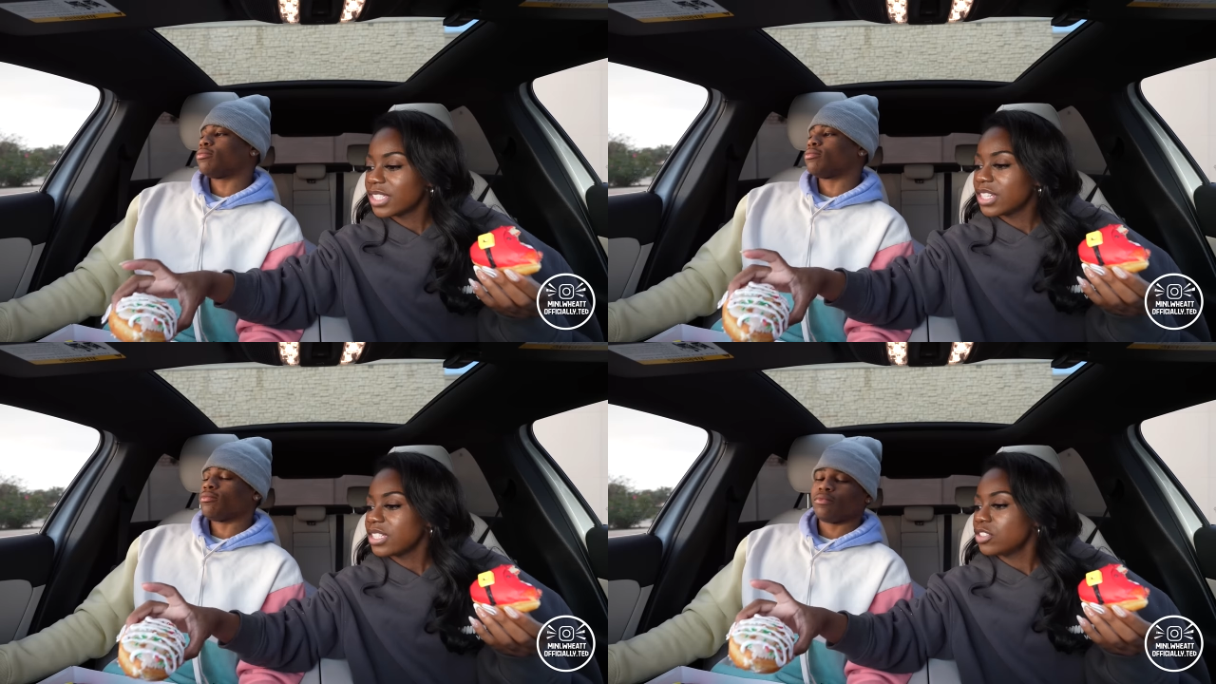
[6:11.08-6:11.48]

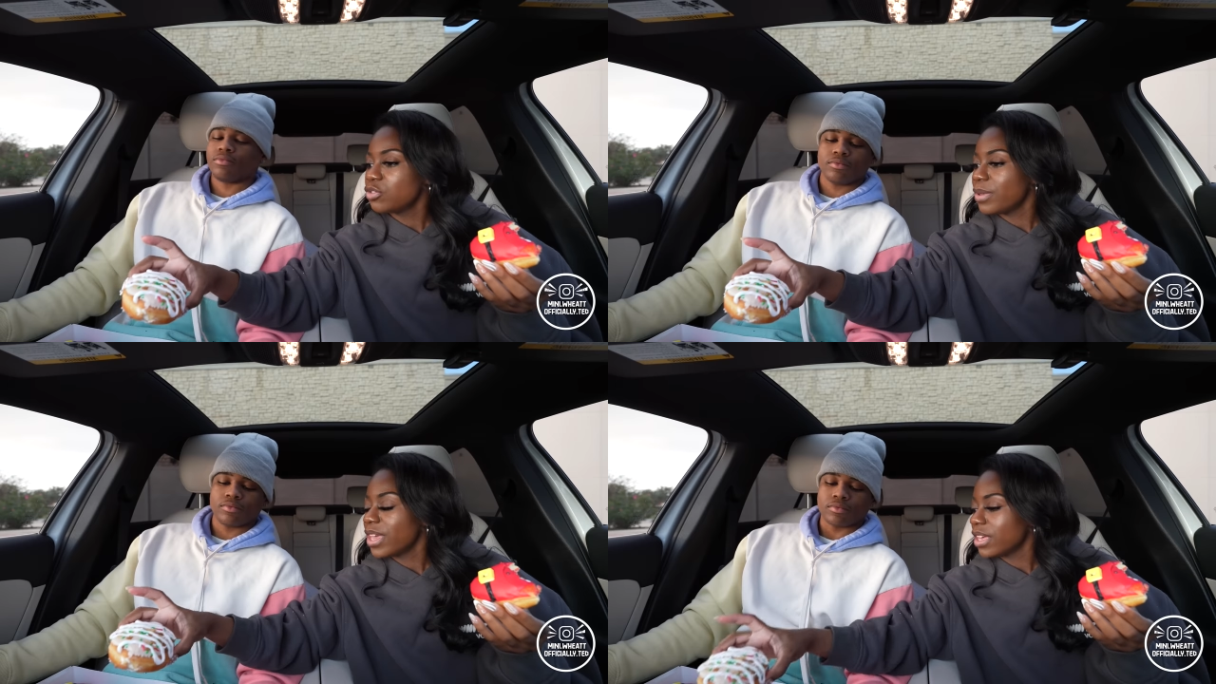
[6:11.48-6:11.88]
Speaker 1: Is this too
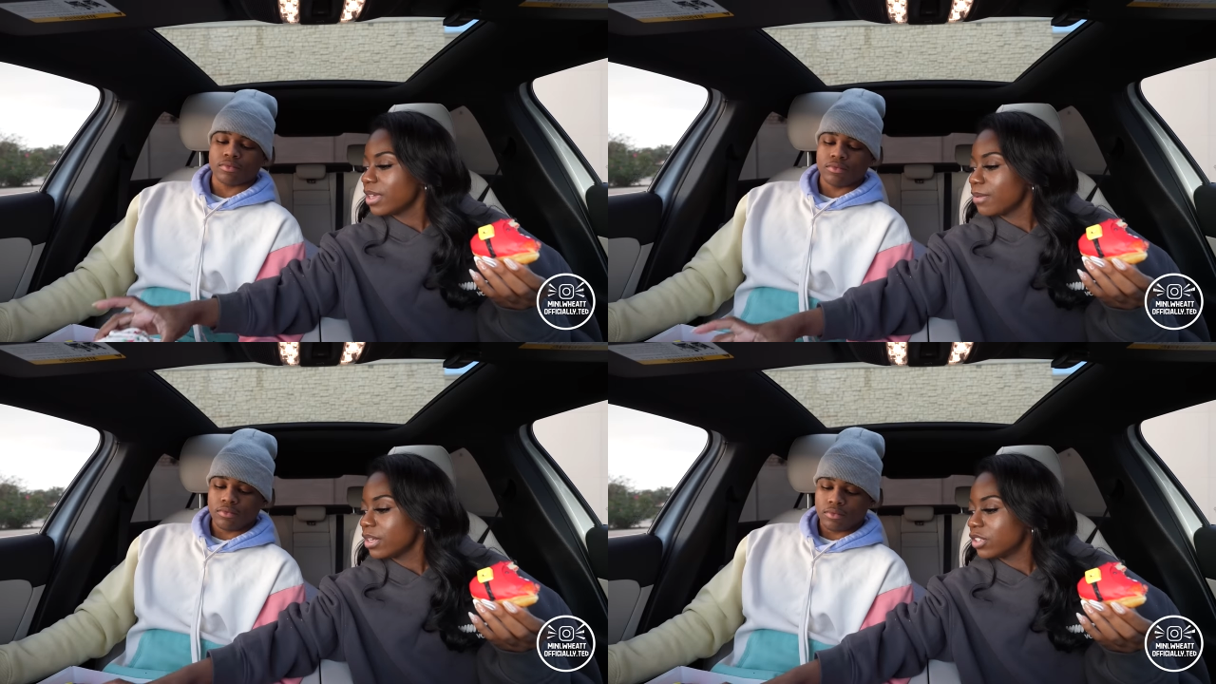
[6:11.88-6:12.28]
big?
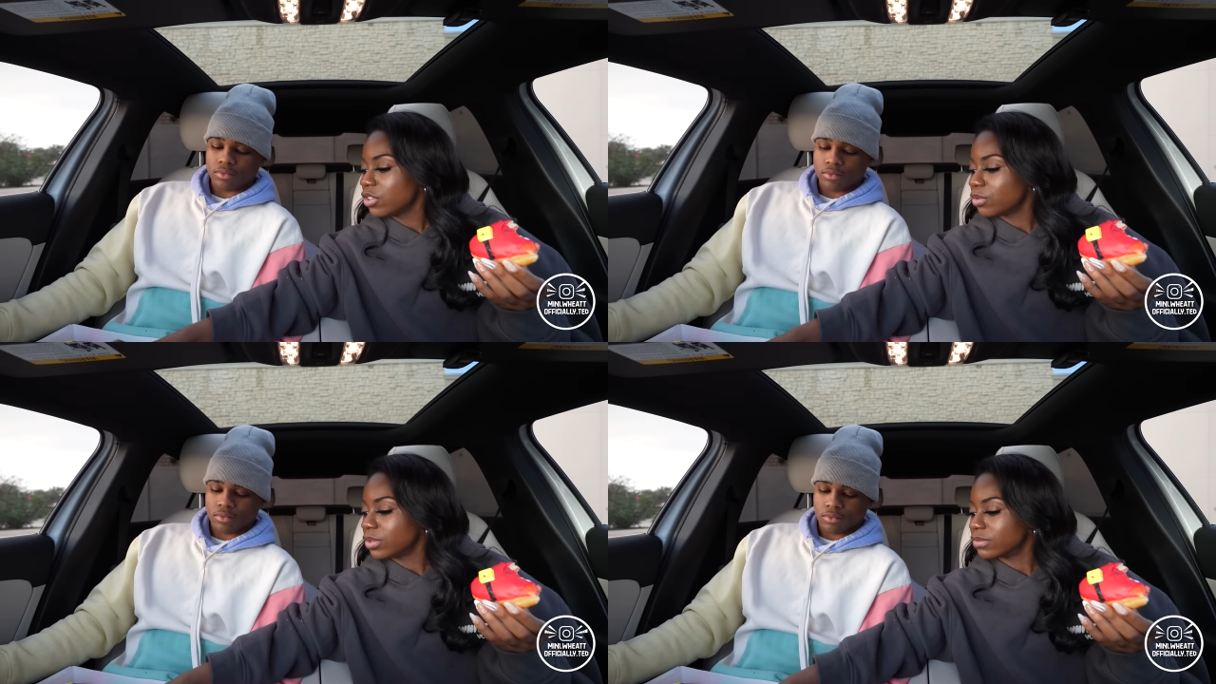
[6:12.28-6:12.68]
Give me the
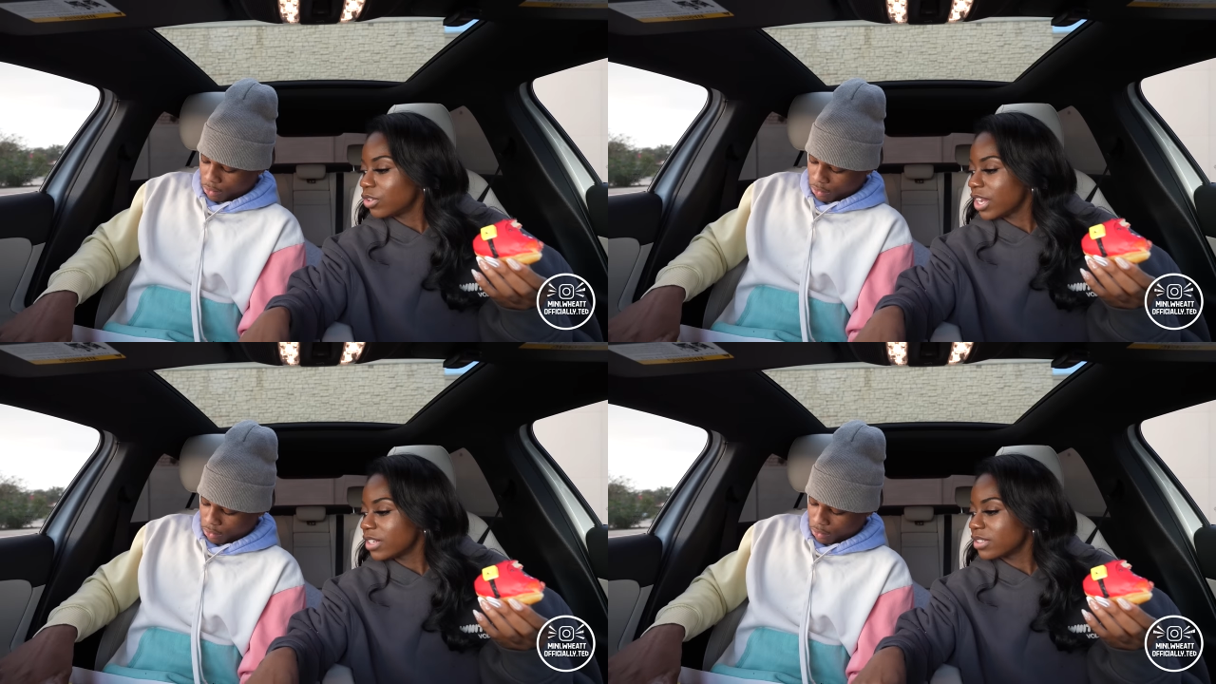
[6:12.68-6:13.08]
little one.
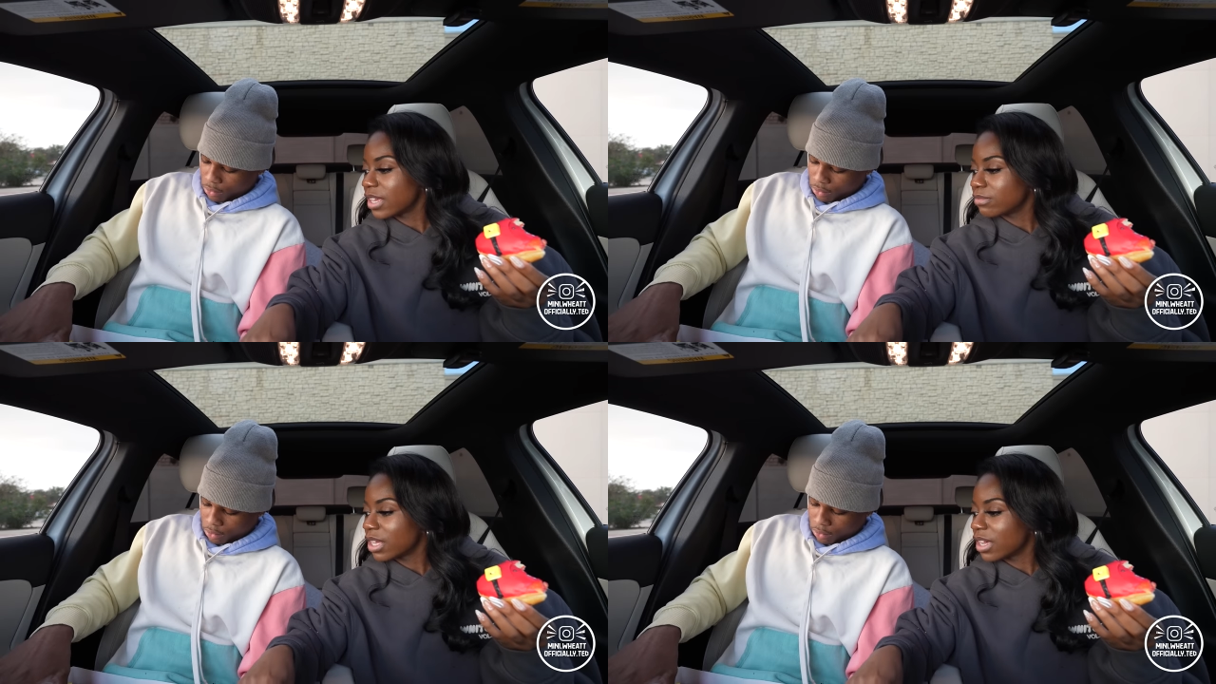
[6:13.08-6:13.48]
Or they the
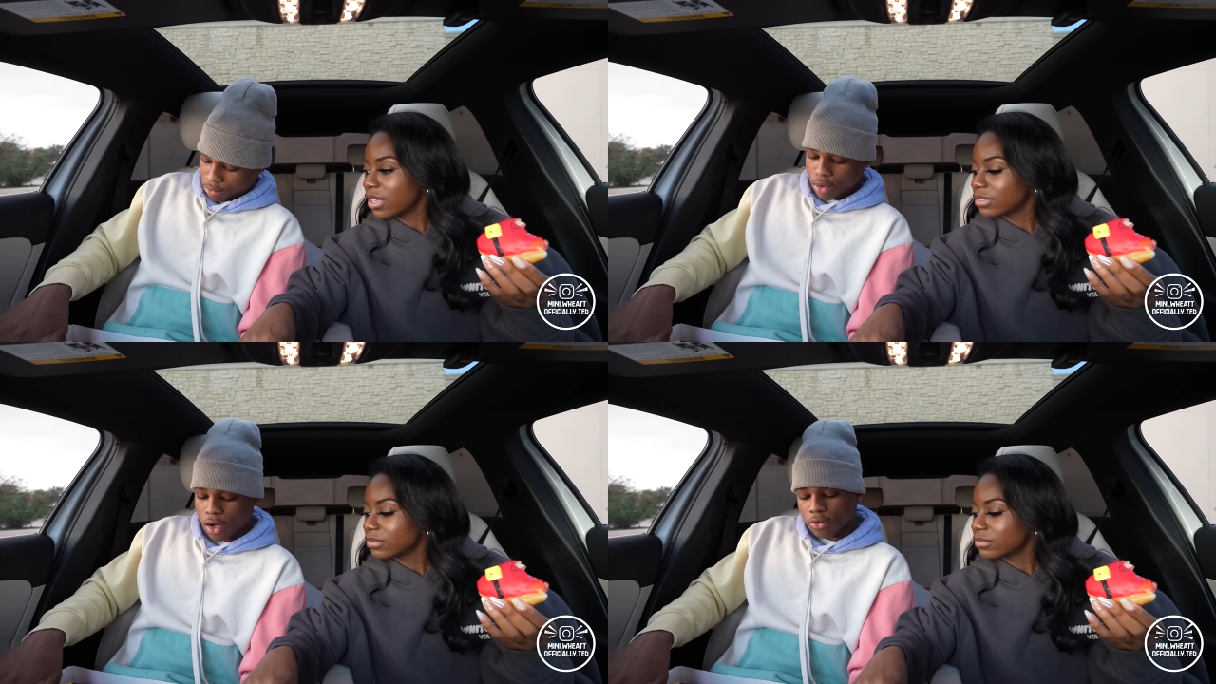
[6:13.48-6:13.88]
same
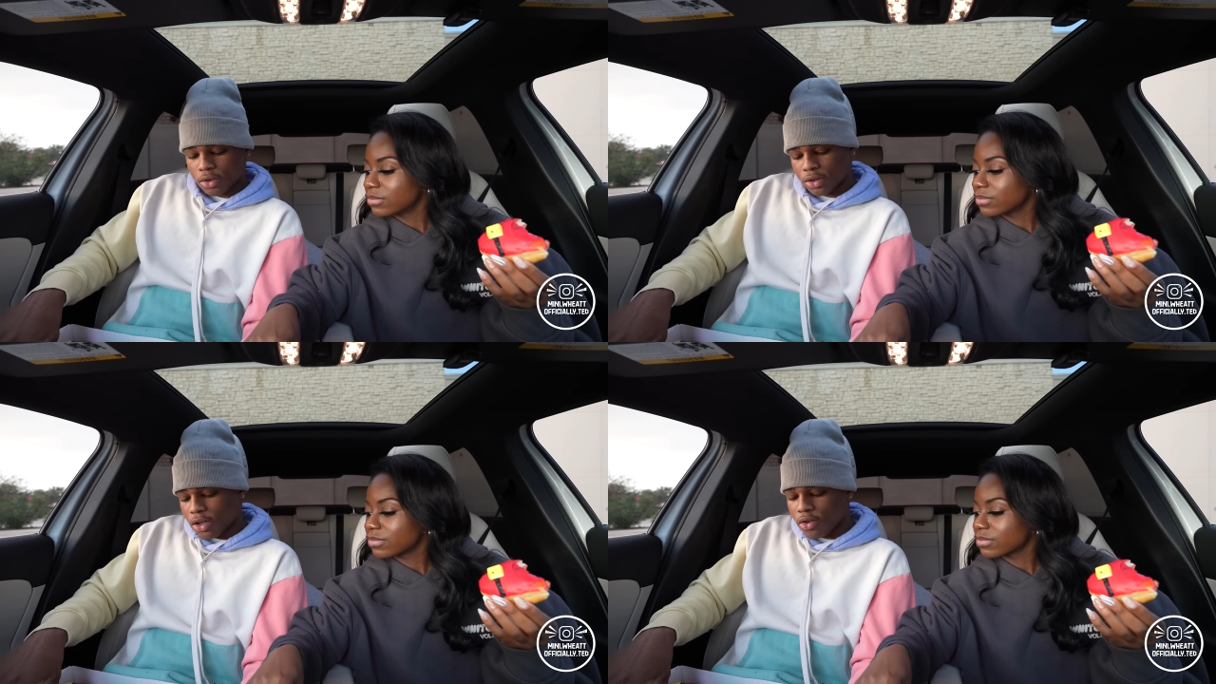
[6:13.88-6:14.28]
size?
Speaker 2: Bro, I don't
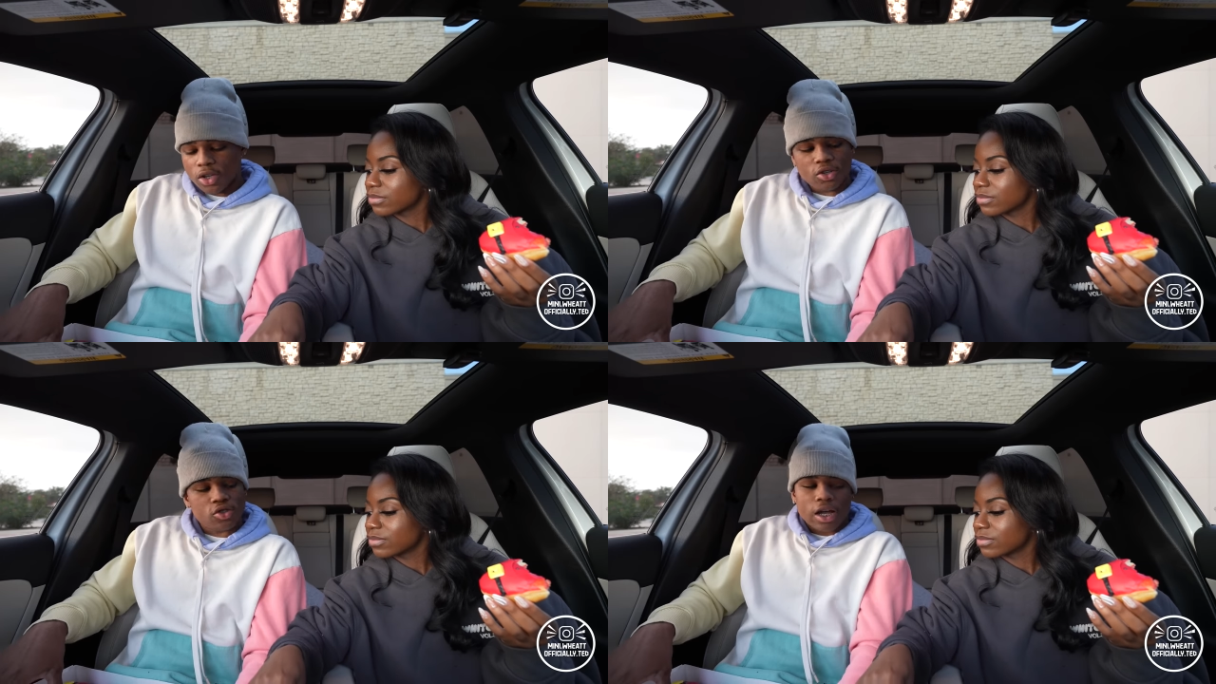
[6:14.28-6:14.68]
even think you
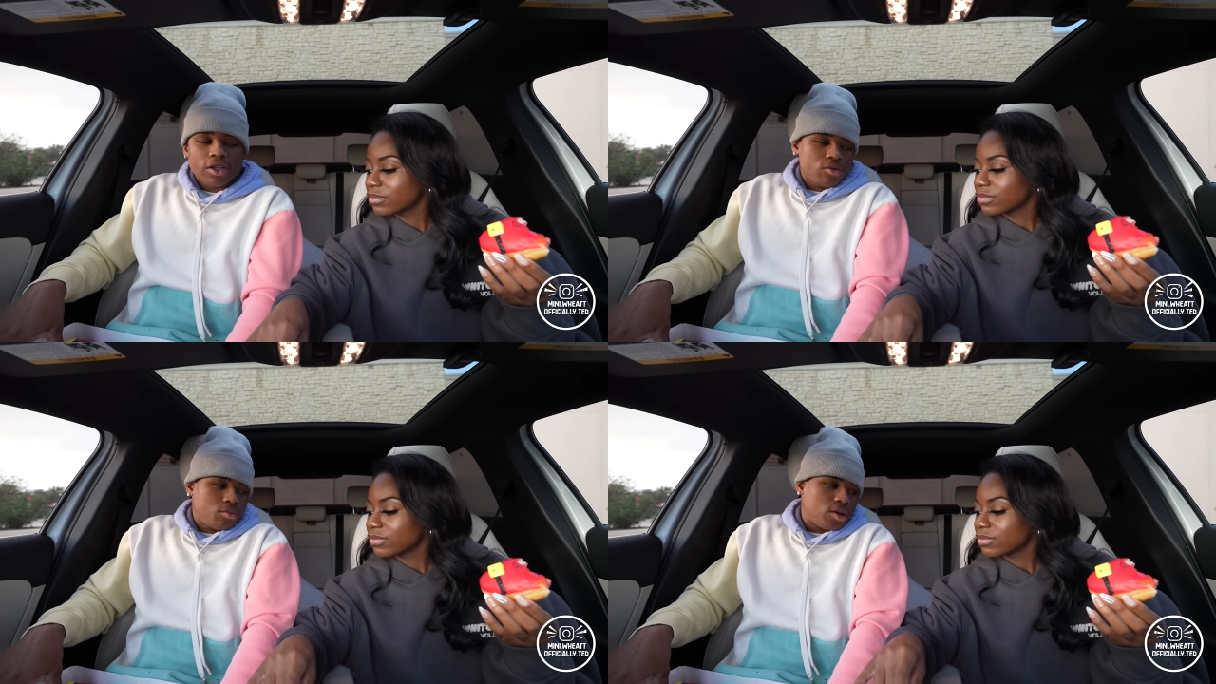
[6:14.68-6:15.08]
need to try this one,